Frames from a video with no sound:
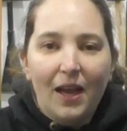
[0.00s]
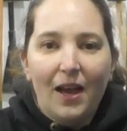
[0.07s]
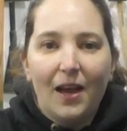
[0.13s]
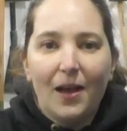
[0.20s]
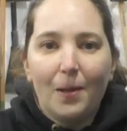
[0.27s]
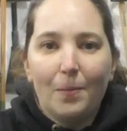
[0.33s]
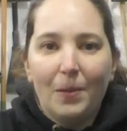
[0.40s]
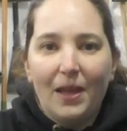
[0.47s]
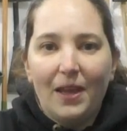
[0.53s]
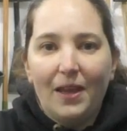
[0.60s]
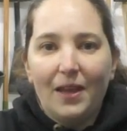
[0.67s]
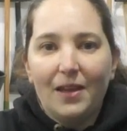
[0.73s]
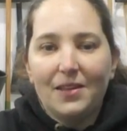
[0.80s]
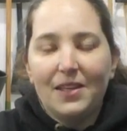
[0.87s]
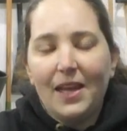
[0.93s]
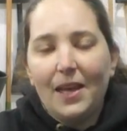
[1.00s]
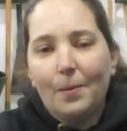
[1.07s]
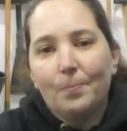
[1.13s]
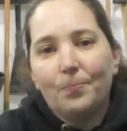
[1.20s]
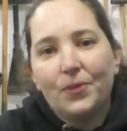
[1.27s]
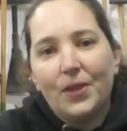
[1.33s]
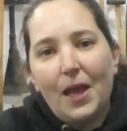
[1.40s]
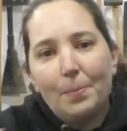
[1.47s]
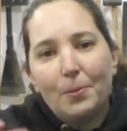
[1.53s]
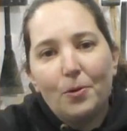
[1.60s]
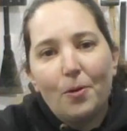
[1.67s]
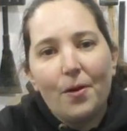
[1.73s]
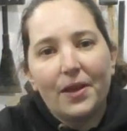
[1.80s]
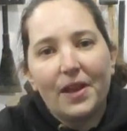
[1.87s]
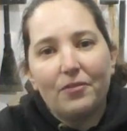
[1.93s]
And yeah, happy
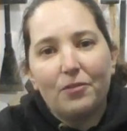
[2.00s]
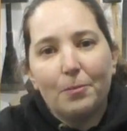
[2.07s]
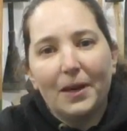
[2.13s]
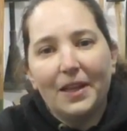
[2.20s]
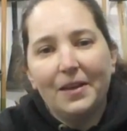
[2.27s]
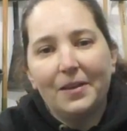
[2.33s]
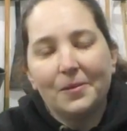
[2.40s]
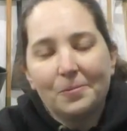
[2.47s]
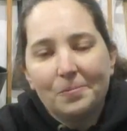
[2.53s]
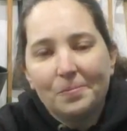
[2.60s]
rowing, everybody.